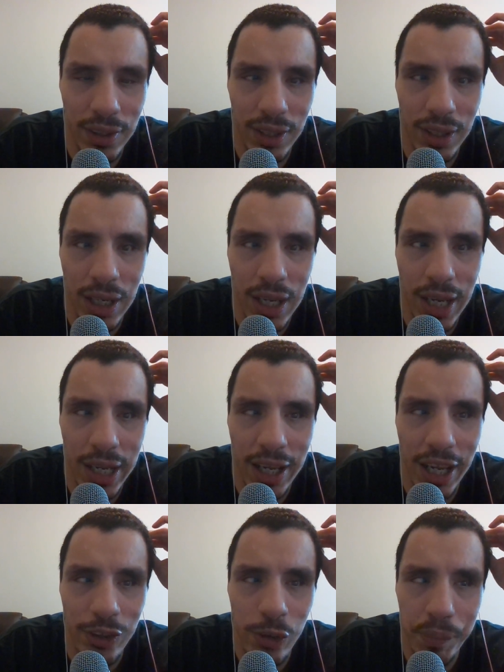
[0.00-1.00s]
high.
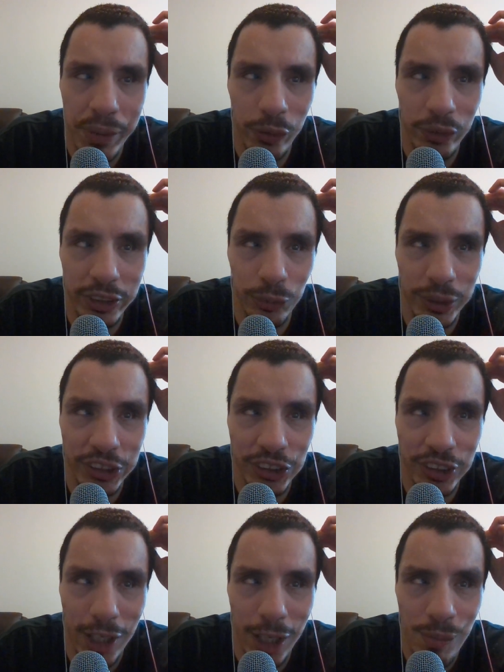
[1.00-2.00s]
I could barely reach
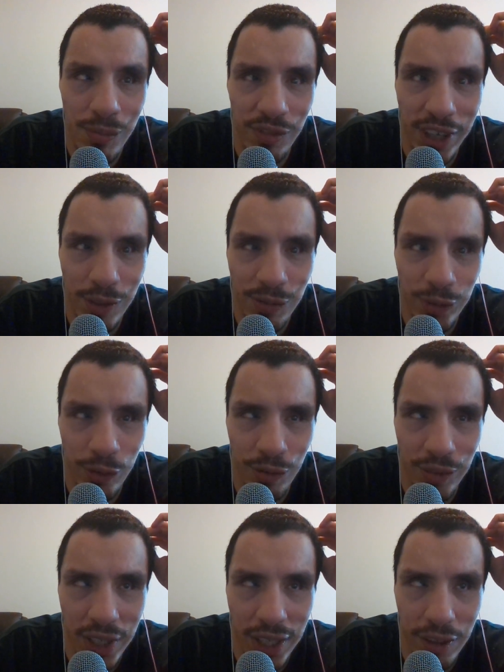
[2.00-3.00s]
it. I'm
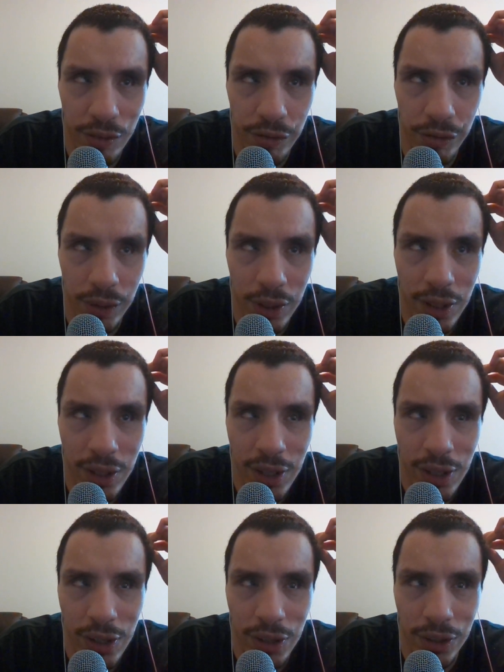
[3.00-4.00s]
5'5",
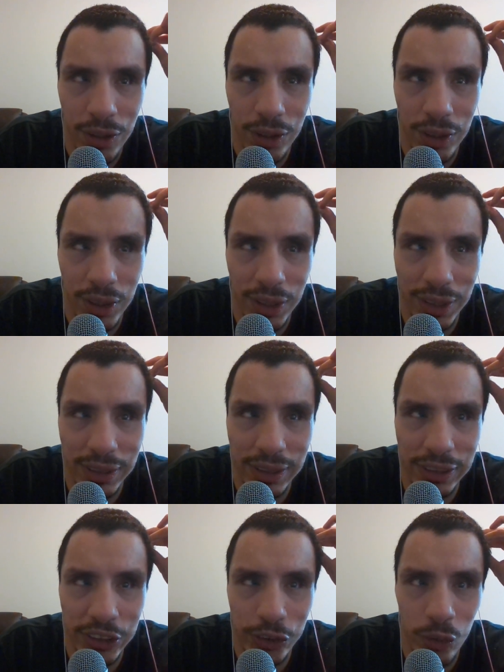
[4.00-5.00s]

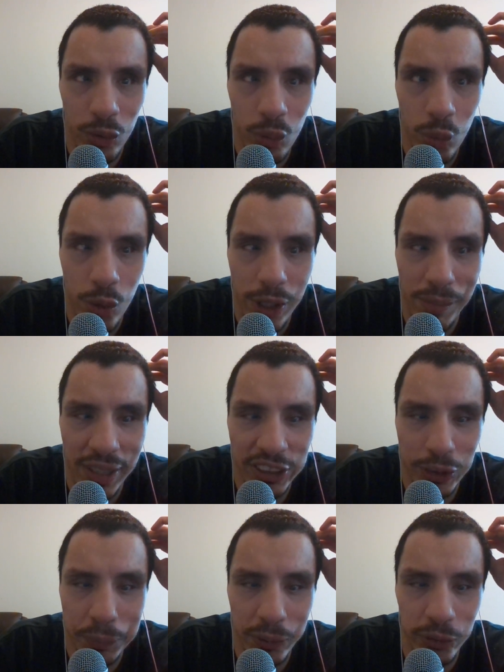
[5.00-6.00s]
and so what am I
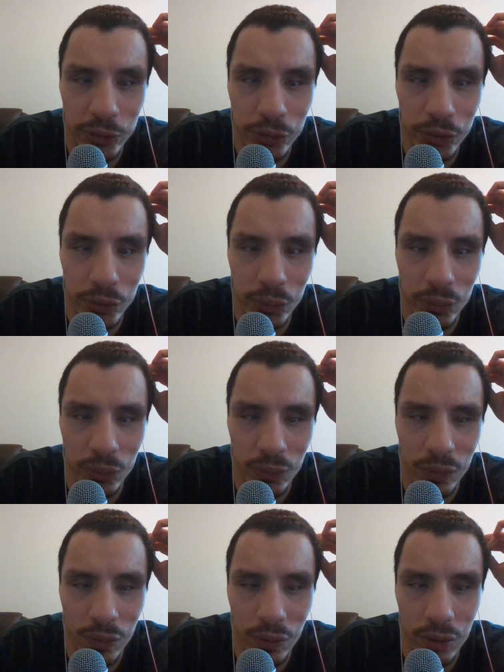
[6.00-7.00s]
supposed to do?
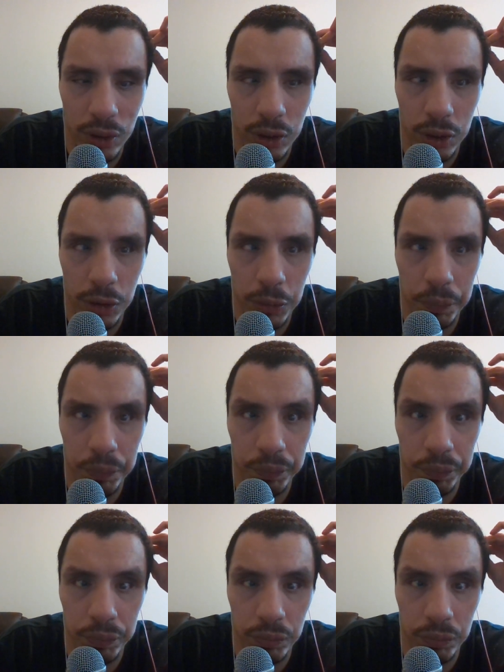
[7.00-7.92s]
Um,